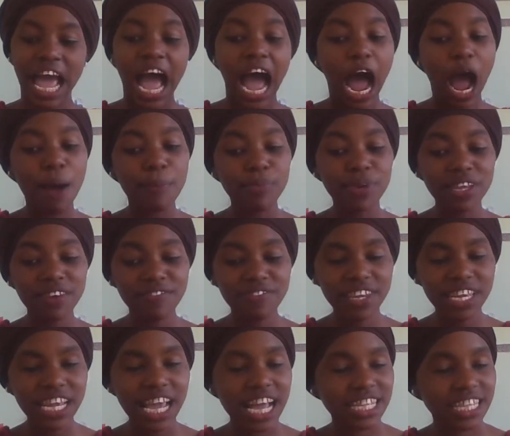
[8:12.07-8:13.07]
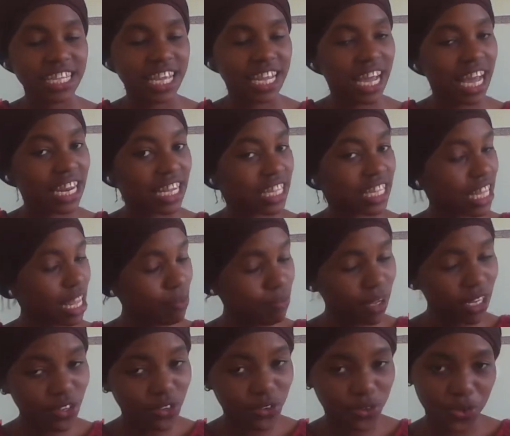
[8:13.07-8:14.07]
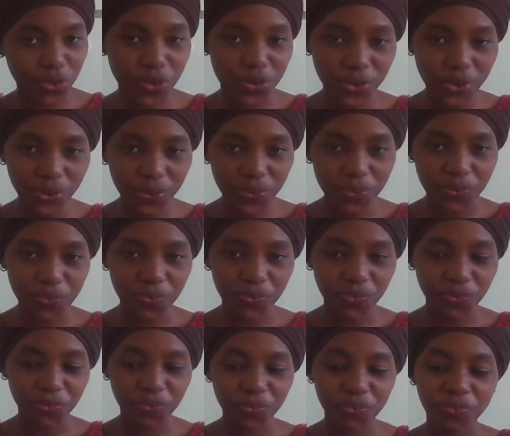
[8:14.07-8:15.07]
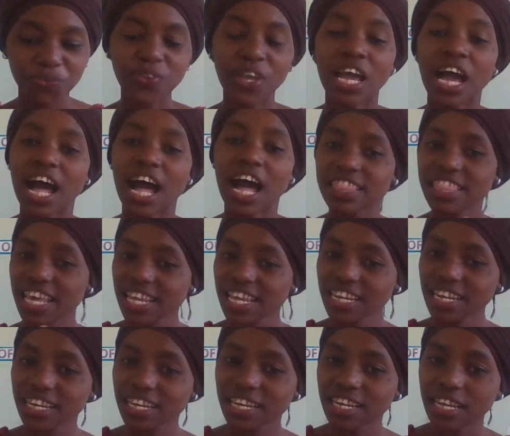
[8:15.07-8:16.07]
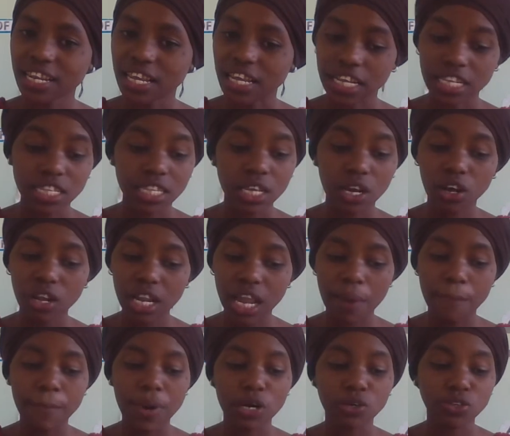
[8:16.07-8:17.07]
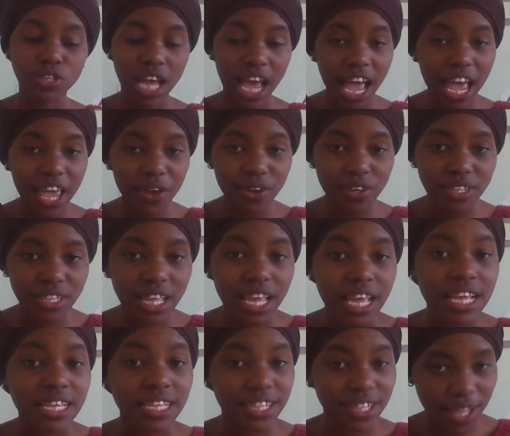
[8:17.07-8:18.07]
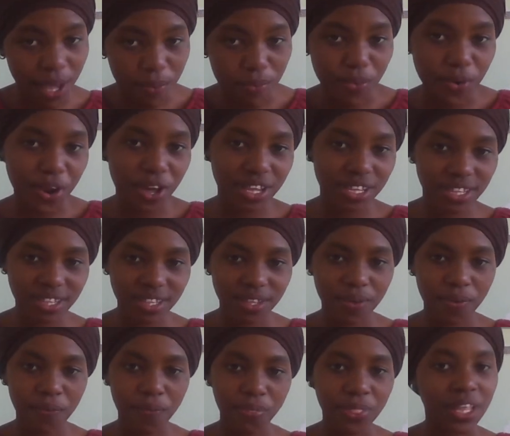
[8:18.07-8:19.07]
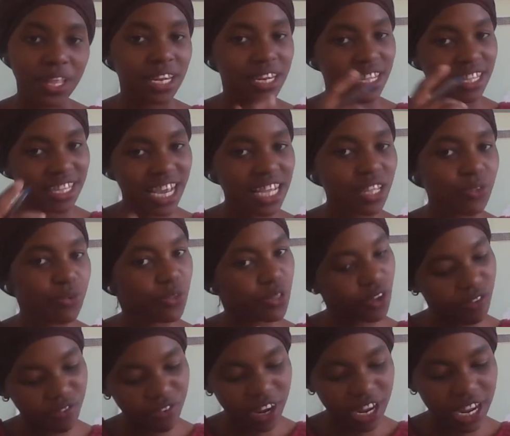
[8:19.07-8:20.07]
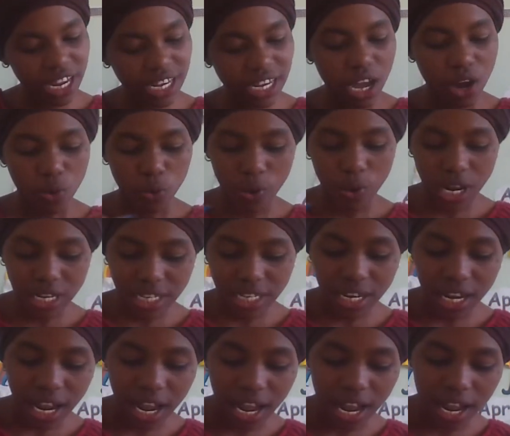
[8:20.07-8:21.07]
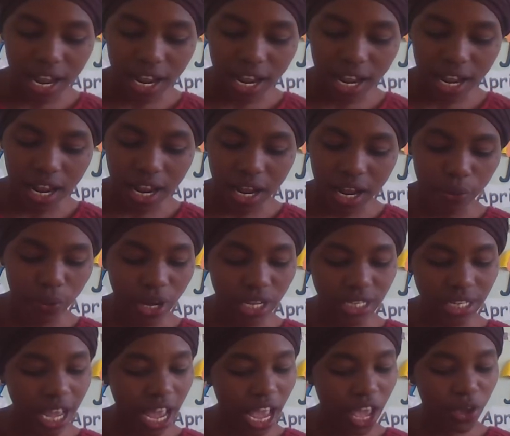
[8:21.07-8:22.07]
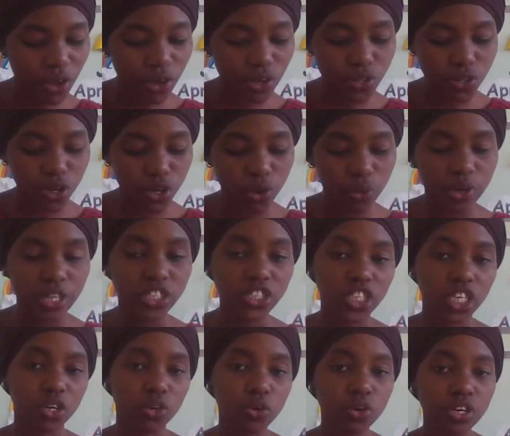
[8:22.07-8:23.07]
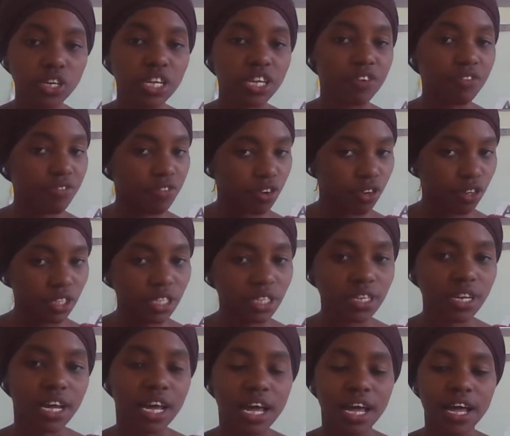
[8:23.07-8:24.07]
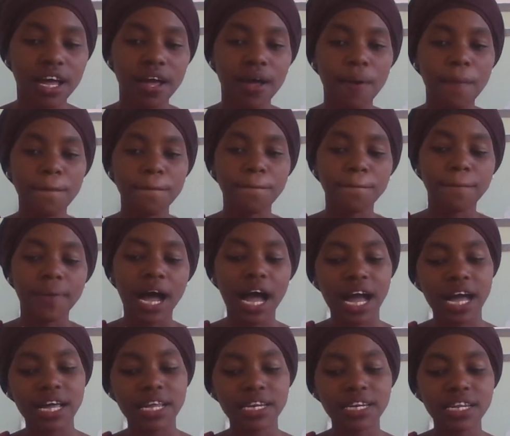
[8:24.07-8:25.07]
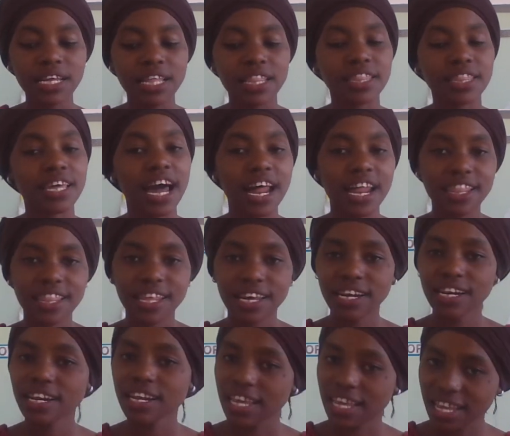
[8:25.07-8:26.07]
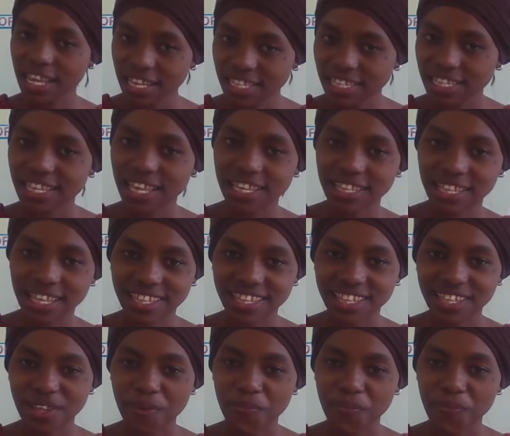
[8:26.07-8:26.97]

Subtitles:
I'm leaving as an assignment to you, and then it's all about Ayo's surprise. Discuss with your friend what Ayo saw when she looked in front and the other exercises.